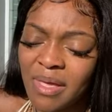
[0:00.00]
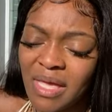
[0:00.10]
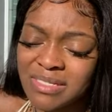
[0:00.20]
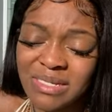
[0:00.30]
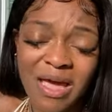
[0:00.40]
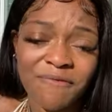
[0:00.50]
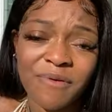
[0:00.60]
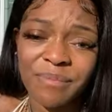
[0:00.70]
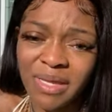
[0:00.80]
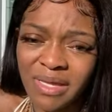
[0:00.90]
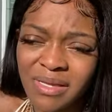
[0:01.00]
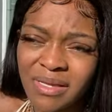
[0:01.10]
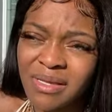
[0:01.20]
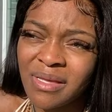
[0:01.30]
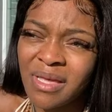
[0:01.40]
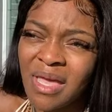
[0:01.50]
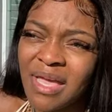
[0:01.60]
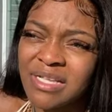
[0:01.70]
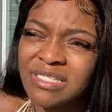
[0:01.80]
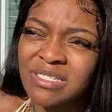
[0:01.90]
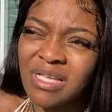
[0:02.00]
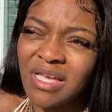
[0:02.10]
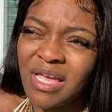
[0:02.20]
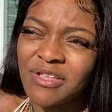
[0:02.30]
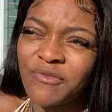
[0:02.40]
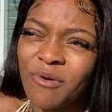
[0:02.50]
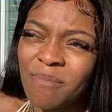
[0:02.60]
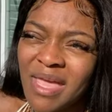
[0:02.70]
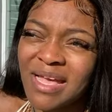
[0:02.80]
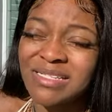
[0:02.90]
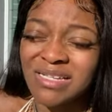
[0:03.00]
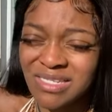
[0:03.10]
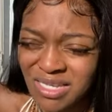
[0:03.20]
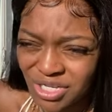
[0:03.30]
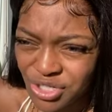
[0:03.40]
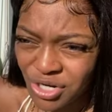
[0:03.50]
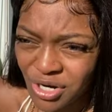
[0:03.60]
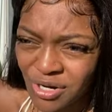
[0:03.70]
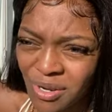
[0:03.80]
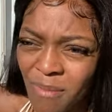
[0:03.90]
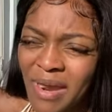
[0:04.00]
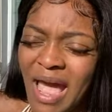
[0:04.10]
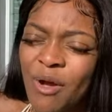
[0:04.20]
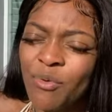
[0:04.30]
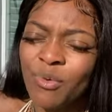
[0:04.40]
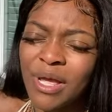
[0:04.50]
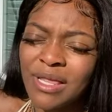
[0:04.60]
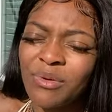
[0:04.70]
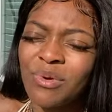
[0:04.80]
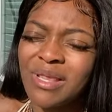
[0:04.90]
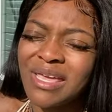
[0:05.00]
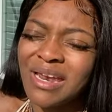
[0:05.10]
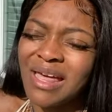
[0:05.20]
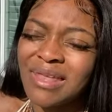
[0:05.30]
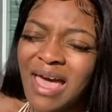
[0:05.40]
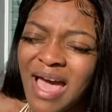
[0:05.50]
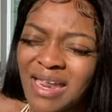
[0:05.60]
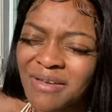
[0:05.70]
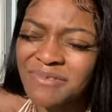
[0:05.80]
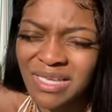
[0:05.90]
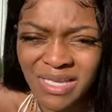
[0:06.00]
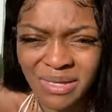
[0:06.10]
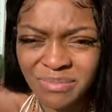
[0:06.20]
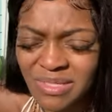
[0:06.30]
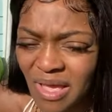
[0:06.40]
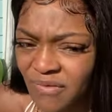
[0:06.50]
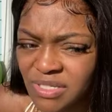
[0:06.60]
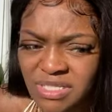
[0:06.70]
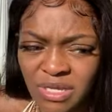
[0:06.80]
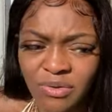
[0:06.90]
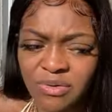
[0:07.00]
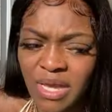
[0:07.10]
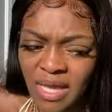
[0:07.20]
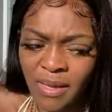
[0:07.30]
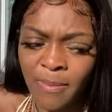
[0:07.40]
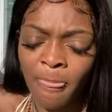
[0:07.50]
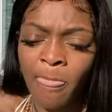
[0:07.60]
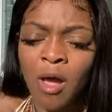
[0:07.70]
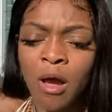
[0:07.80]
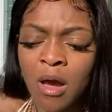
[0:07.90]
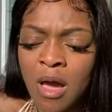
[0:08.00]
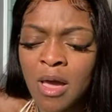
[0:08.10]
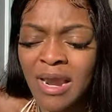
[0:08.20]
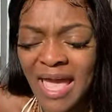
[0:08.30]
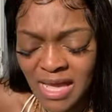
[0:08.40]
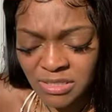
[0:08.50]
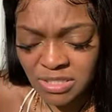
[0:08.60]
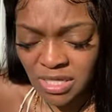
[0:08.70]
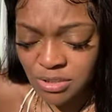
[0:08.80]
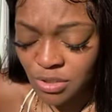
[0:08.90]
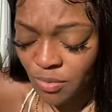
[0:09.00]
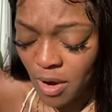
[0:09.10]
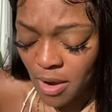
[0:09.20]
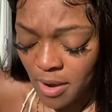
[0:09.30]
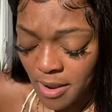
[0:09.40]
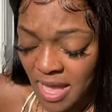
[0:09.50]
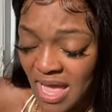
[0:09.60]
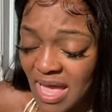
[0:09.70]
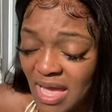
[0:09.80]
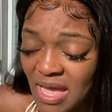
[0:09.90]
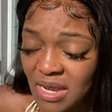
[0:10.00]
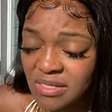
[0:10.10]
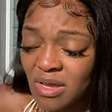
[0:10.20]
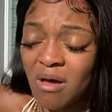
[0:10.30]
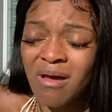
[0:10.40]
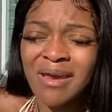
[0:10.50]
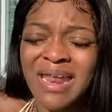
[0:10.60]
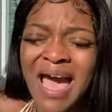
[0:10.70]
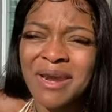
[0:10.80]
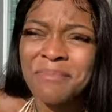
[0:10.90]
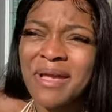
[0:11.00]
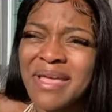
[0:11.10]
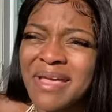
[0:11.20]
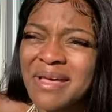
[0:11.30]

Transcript: it's not for me, it's for me as a teacher, but I really get a lot of DMs every single day on ancestor work and on how to break